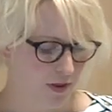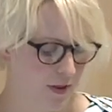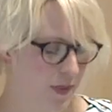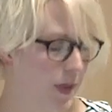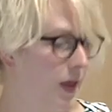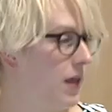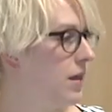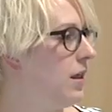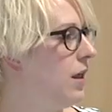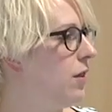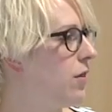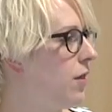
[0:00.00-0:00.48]
I
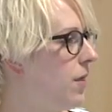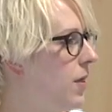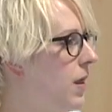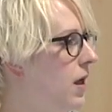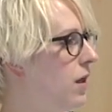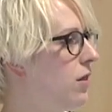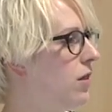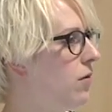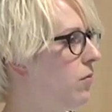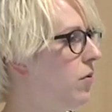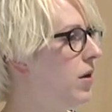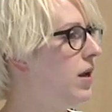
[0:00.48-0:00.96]
think these are
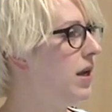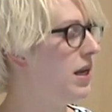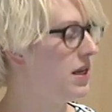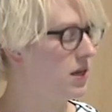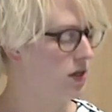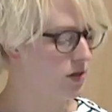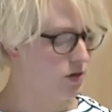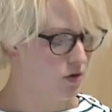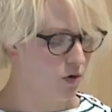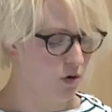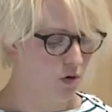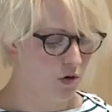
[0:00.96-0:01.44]
things that we need
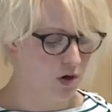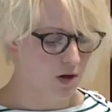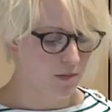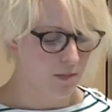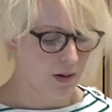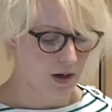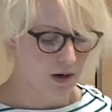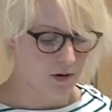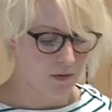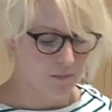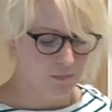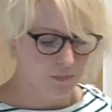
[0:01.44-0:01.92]
to talk
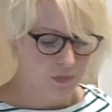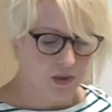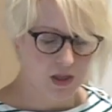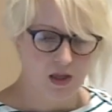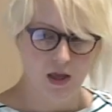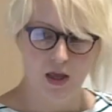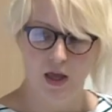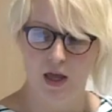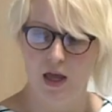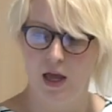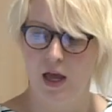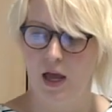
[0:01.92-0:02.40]
about.
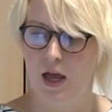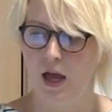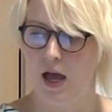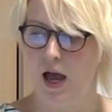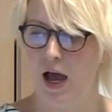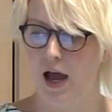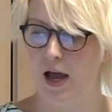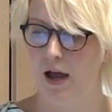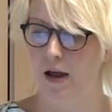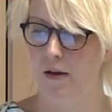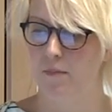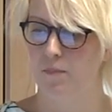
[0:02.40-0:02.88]

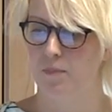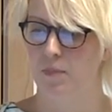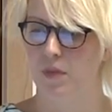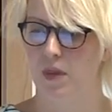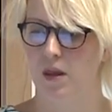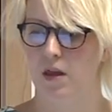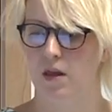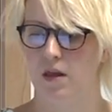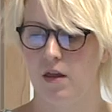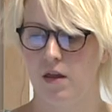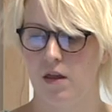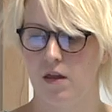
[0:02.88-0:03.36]

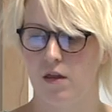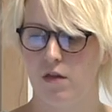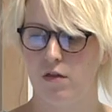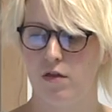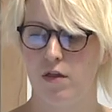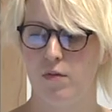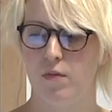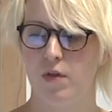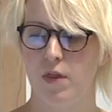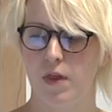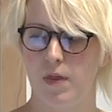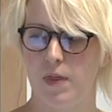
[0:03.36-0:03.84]

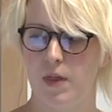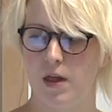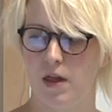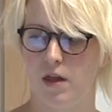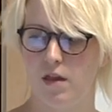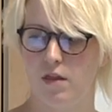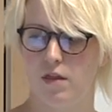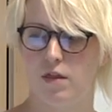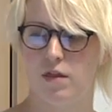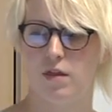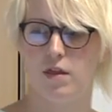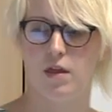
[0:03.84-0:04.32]
Some of the
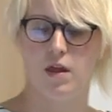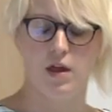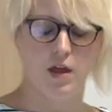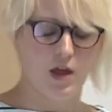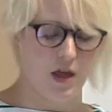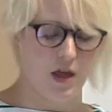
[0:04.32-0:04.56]
things